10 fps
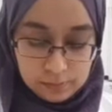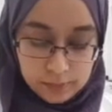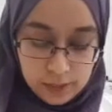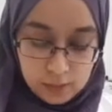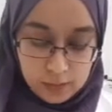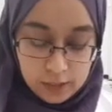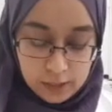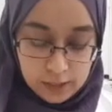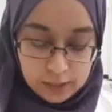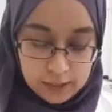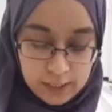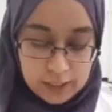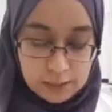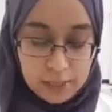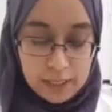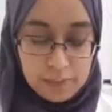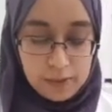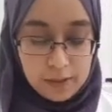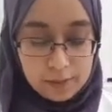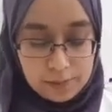Now looking at the indicator
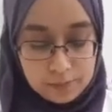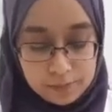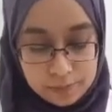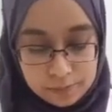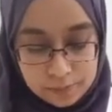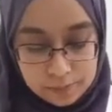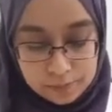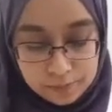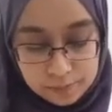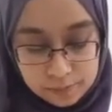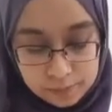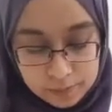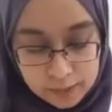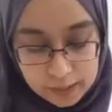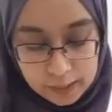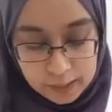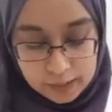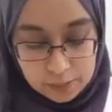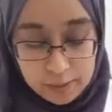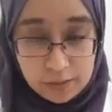paper, again it's
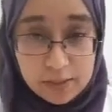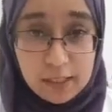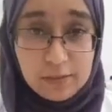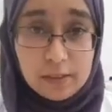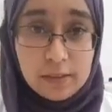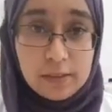about 7.